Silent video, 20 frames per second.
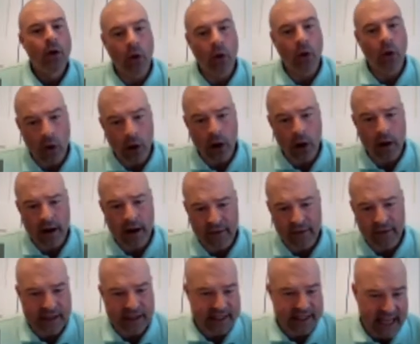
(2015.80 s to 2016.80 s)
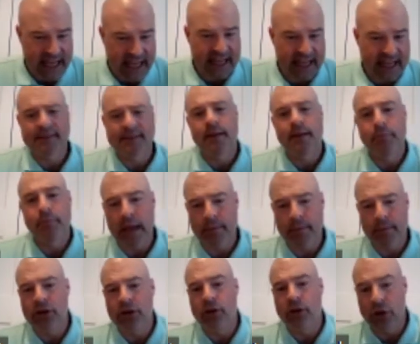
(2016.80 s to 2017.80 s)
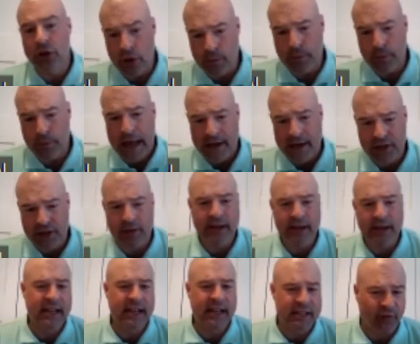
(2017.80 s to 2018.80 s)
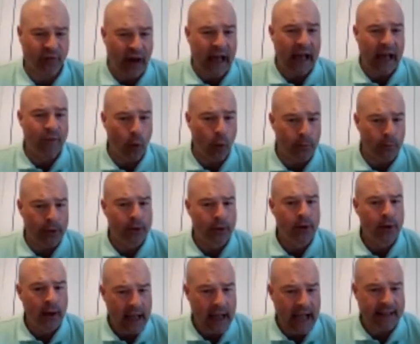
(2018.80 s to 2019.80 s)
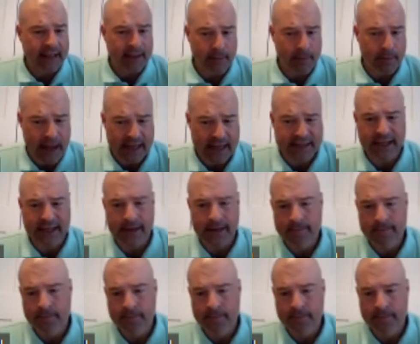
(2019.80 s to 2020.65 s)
Or if he stays, maybe your back screen gets 5 open at the basket.